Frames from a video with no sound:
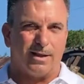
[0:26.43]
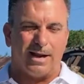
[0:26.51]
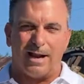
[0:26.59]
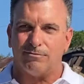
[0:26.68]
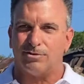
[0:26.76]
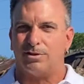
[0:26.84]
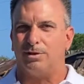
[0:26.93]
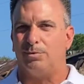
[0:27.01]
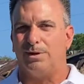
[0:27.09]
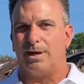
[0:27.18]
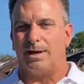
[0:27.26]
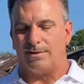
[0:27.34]
Obviously
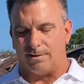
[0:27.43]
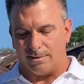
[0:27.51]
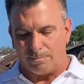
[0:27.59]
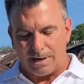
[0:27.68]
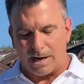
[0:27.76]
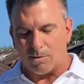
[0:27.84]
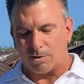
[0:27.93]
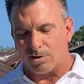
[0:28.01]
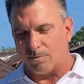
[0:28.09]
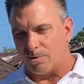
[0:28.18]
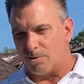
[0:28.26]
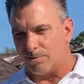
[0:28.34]
we had power
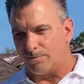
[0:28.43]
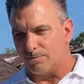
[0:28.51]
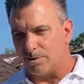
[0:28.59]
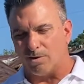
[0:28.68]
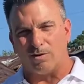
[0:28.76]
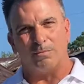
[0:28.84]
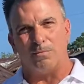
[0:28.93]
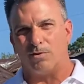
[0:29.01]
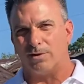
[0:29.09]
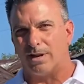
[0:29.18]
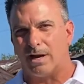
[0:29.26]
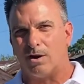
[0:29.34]
come on early
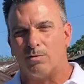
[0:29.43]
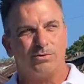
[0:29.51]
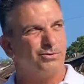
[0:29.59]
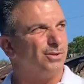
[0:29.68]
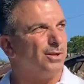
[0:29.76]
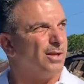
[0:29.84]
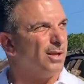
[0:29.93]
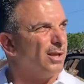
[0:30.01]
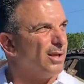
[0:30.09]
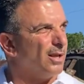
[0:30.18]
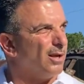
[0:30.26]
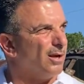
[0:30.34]
morning hours.
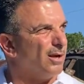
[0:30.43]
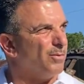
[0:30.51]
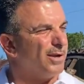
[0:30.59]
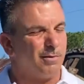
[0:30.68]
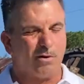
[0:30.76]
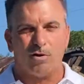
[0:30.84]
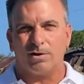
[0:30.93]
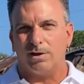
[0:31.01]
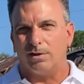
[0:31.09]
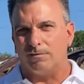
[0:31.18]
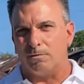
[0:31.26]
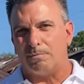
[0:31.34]
We had
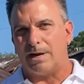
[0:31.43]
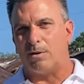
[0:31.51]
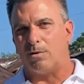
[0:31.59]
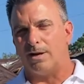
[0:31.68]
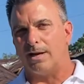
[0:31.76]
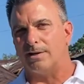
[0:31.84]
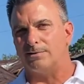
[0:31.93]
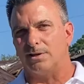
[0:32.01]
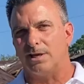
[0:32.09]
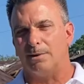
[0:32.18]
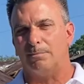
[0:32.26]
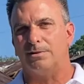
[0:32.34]
arcing of the power lines
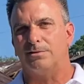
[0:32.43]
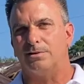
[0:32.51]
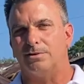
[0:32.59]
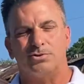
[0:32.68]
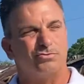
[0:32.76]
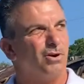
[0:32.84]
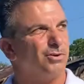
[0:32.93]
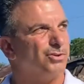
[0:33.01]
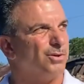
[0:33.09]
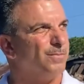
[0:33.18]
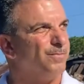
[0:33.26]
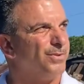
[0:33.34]
that came into this
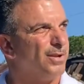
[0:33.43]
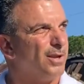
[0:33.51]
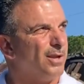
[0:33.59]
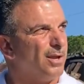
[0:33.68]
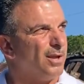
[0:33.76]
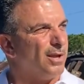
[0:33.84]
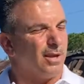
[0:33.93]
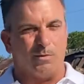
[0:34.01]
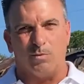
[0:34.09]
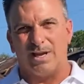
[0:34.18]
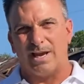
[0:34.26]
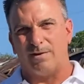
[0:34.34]
structure,
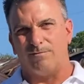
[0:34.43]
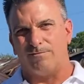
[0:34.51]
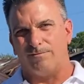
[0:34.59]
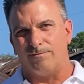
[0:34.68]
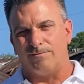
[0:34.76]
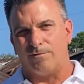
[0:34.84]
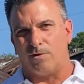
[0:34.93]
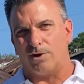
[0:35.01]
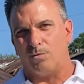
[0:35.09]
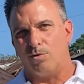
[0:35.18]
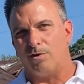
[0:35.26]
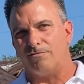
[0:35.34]
and we had
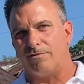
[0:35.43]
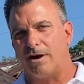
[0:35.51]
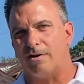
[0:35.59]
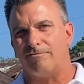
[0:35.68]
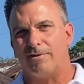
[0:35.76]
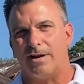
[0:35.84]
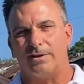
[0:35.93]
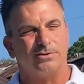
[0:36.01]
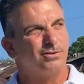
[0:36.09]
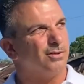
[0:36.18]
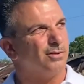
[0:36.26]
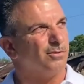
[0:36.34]
41
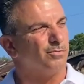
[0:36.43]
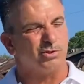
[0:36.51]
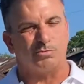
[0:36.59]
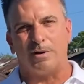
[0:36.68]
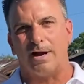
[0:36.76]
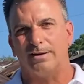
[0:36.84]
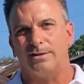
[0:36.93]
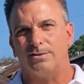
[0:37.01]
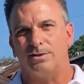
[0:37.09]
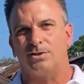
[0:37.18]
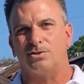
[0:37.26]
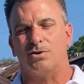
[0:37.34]
firefighters responded
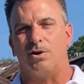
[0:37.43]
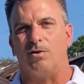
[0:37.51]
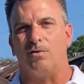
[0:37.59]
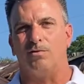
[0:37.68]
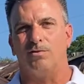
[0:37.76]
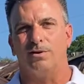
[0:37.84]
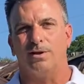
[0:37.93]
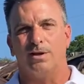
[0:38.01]
to this call,